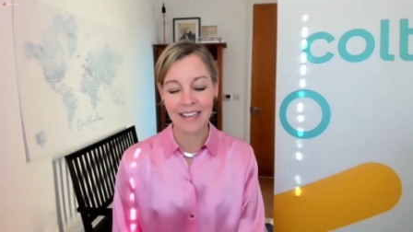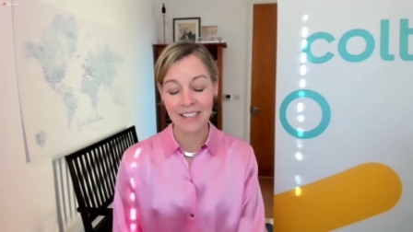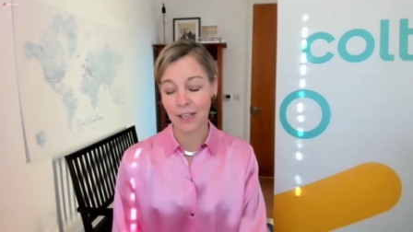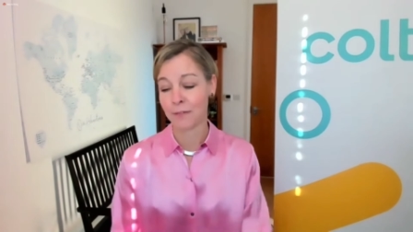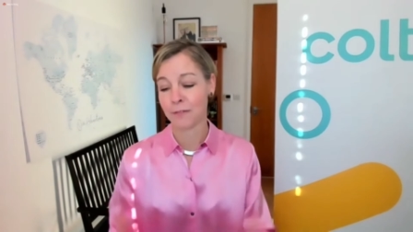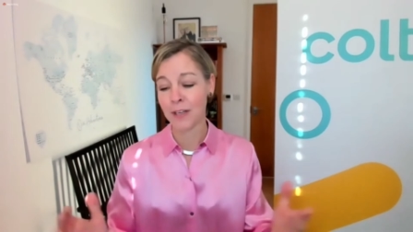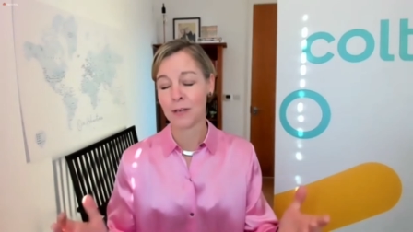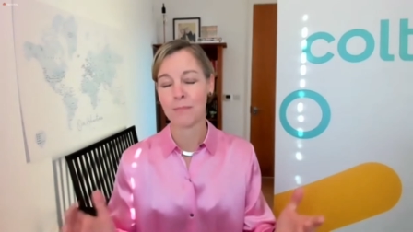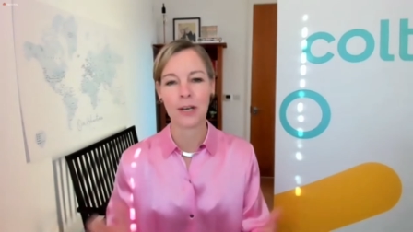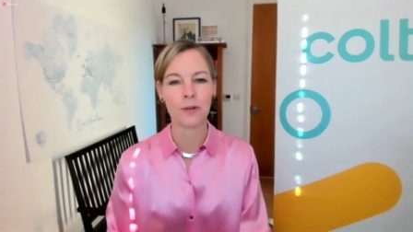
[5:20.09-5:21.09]
it's a
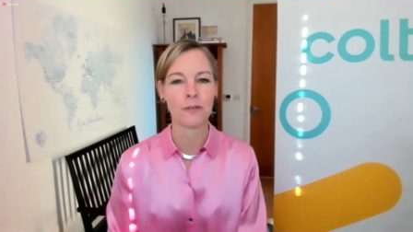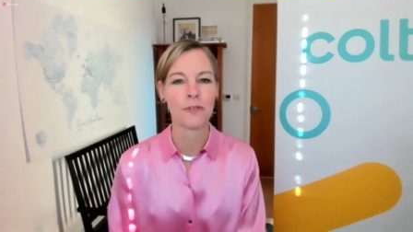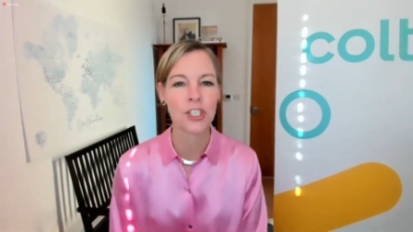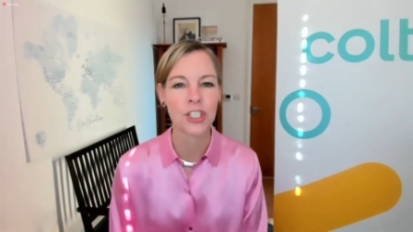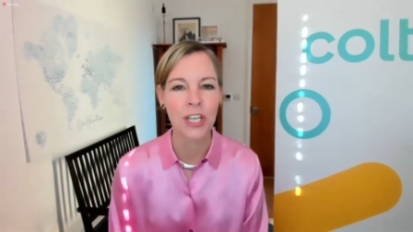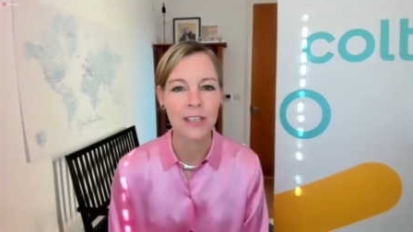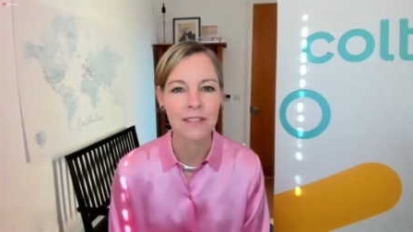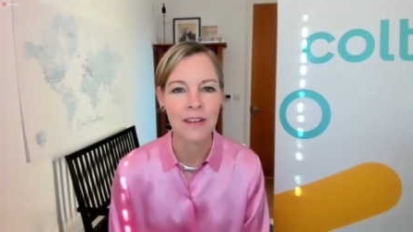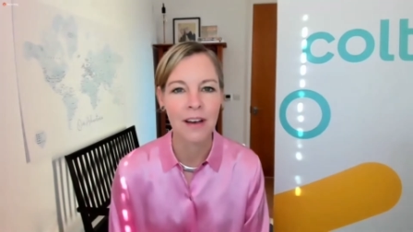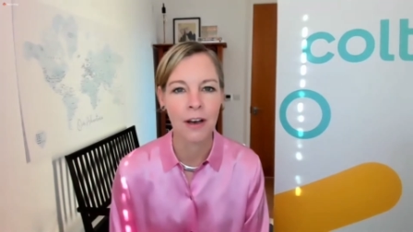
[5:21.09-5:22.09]
fundamental
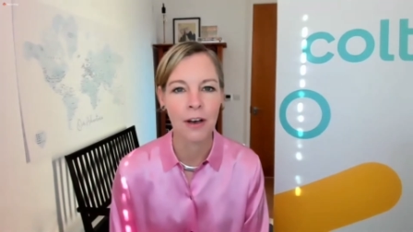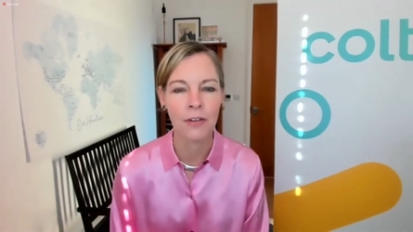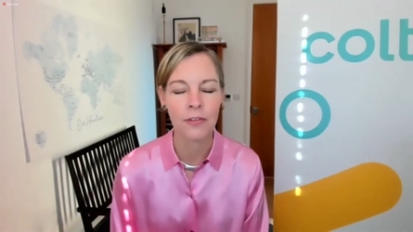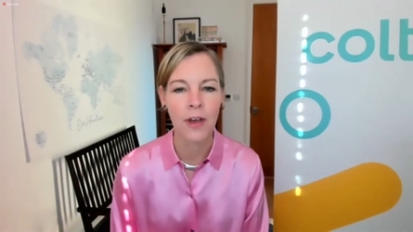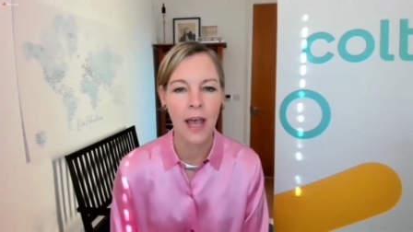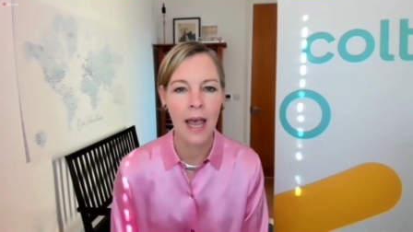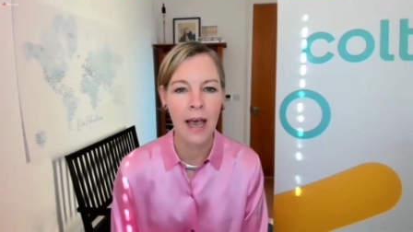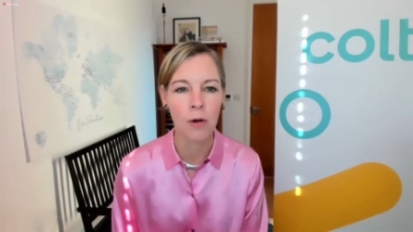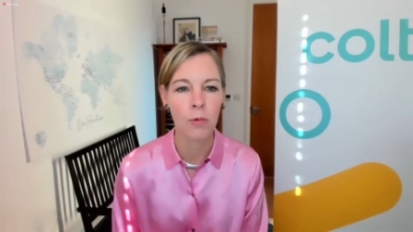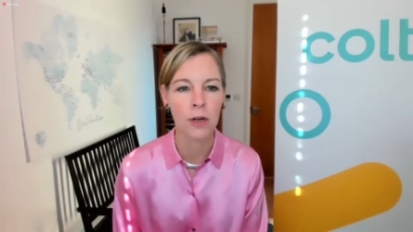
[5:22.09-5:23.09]
function of
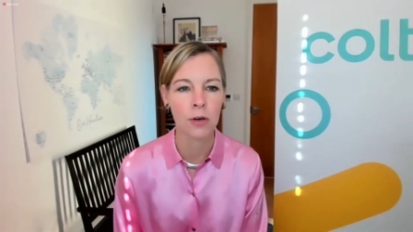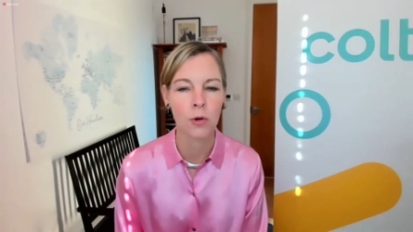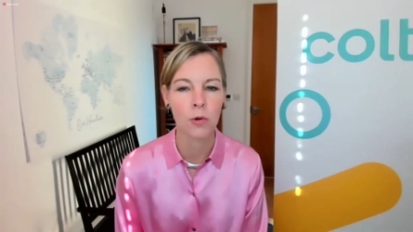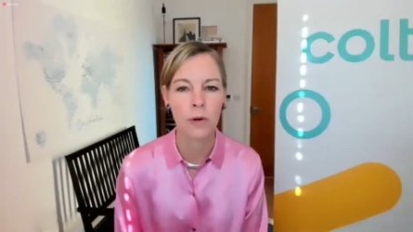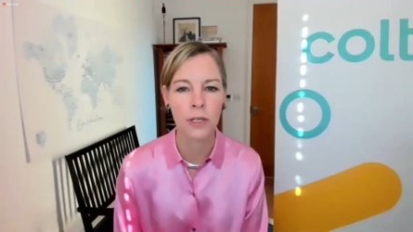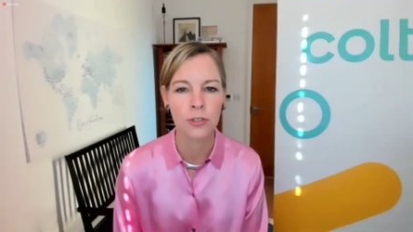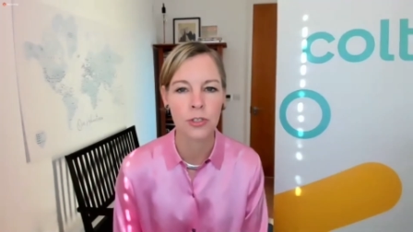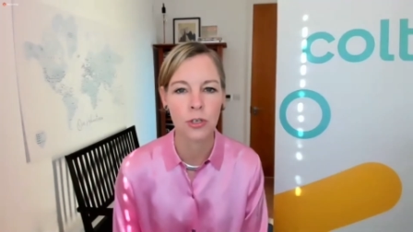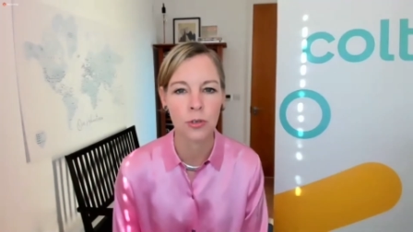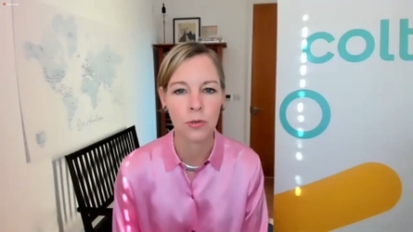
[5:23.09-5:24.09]
how we are going
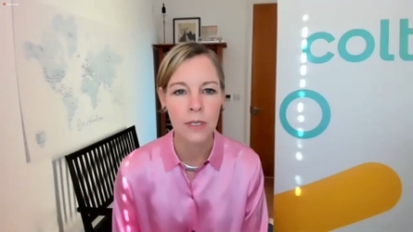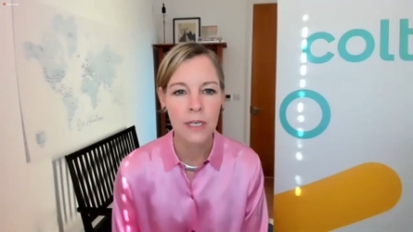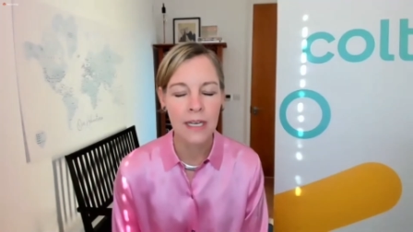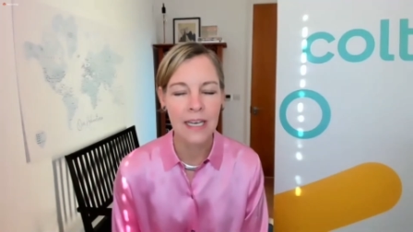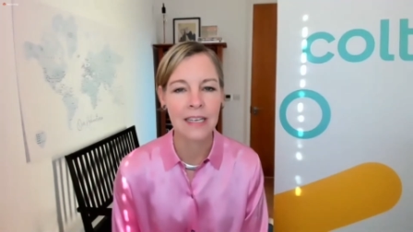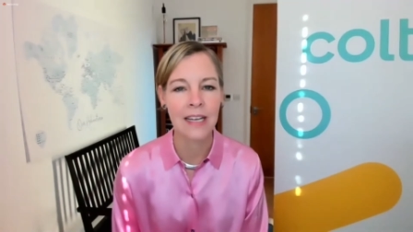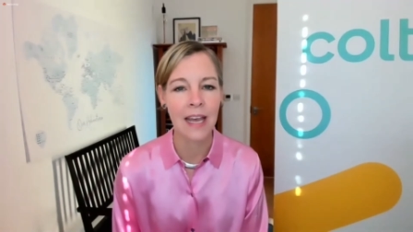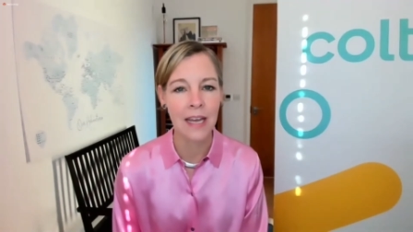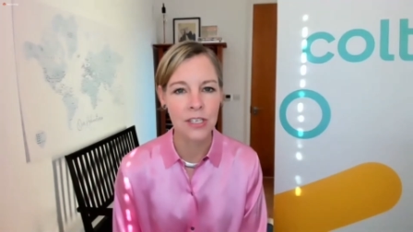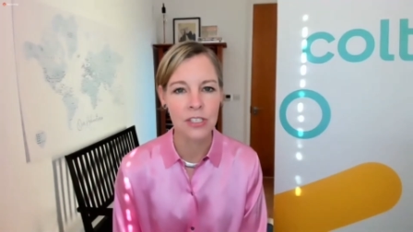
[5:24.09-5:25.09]
to
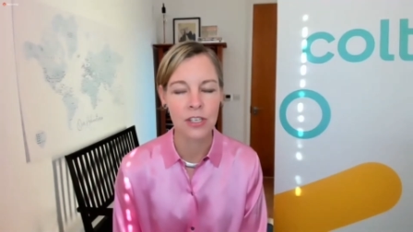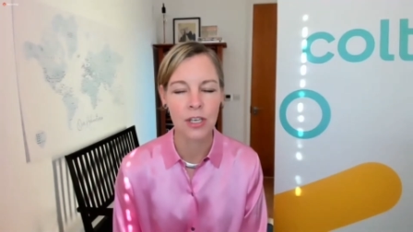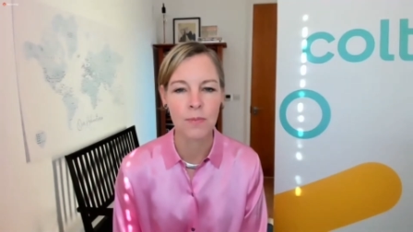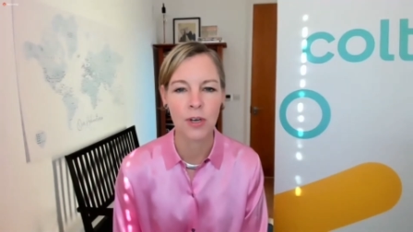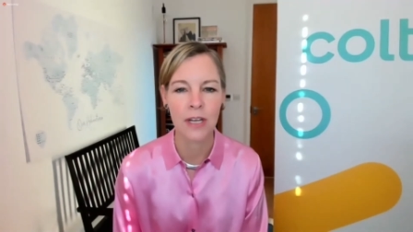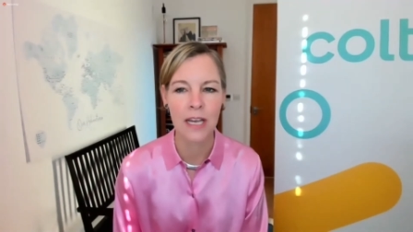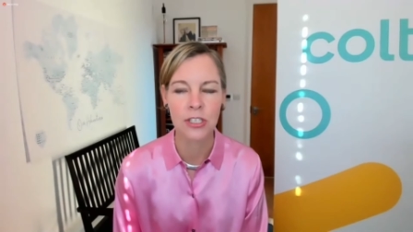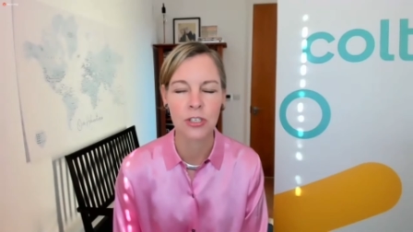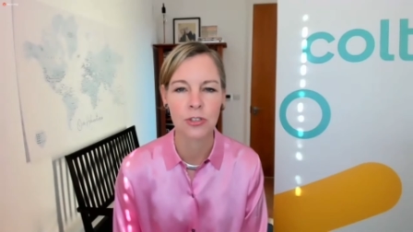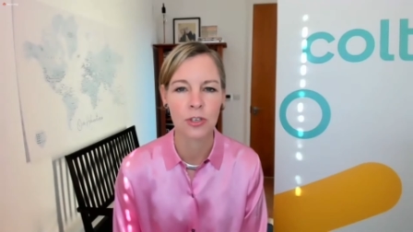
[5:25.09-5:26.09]
engage as a
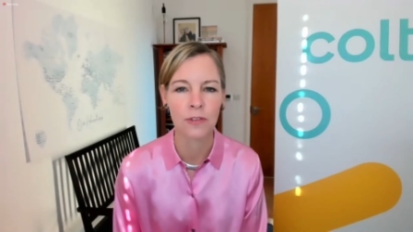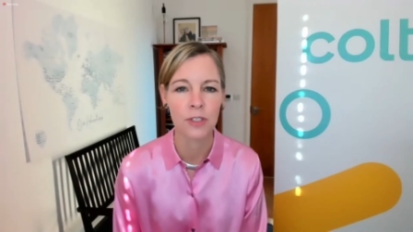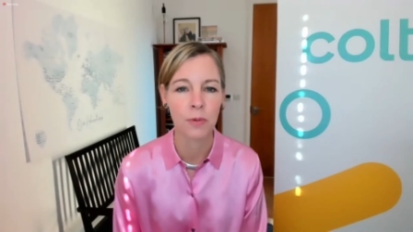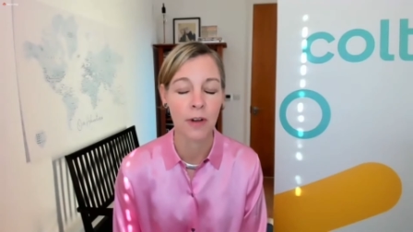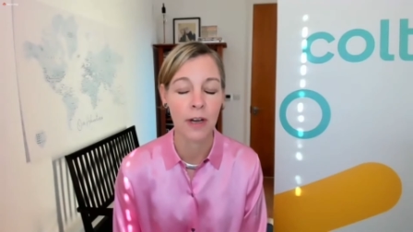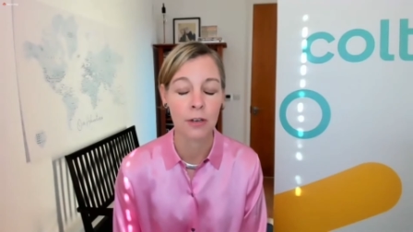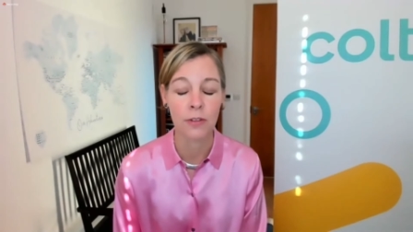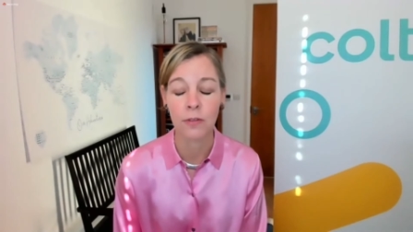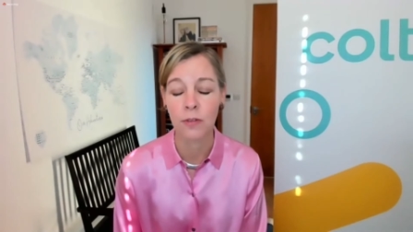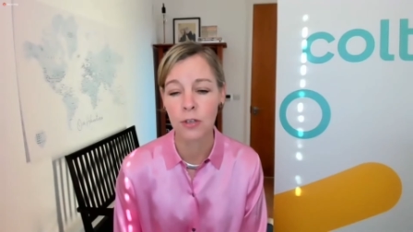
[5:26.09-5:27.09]
communication service provider in
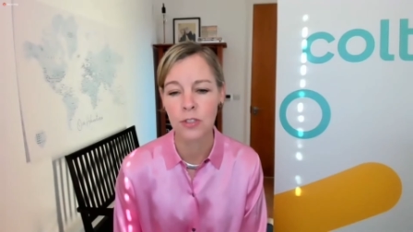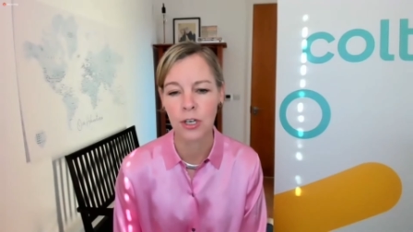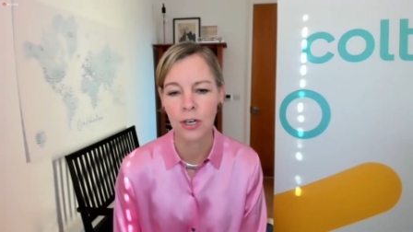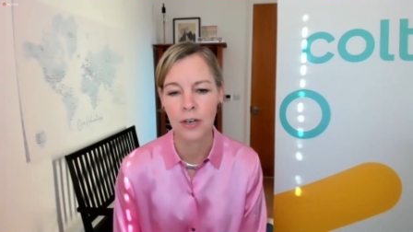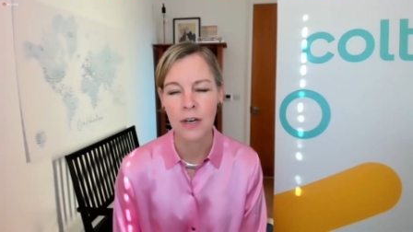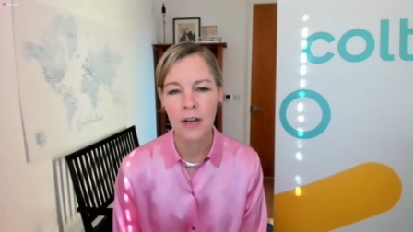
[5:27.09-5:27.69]
the future